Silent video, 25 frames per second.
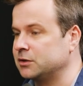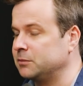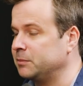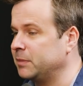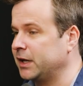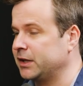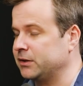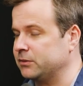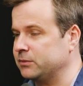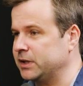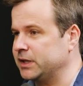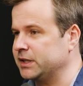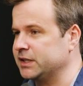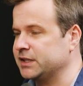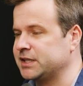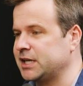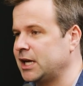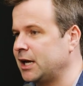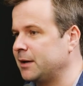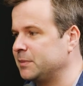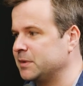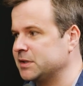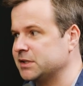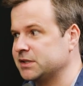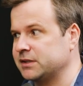By the way, this
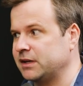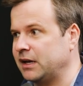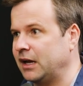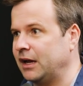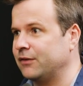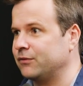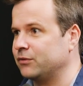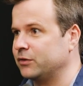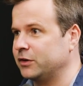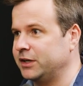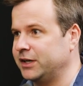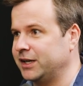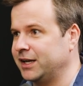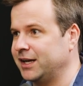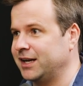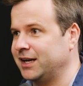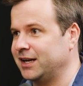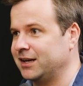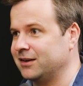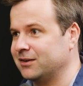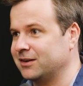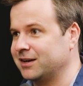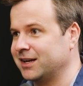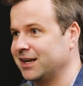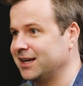happens every
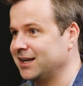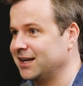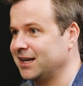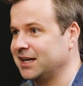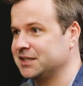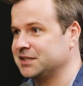day. Okay, mm-hmm.